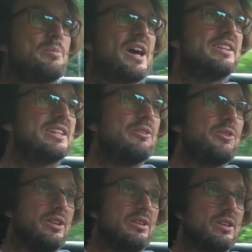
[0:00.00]
up and
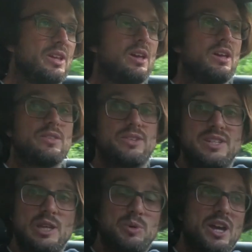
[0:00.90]
given the
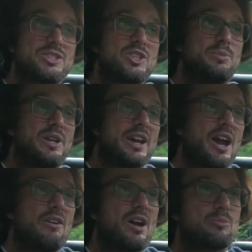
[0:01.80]
DBS
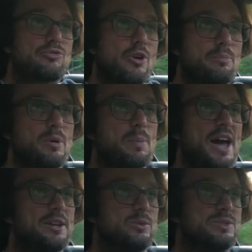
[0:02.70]
Superleggera proper
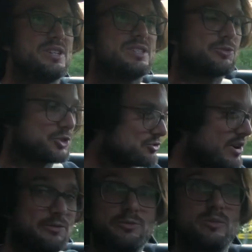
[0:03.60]
paddles. These are straight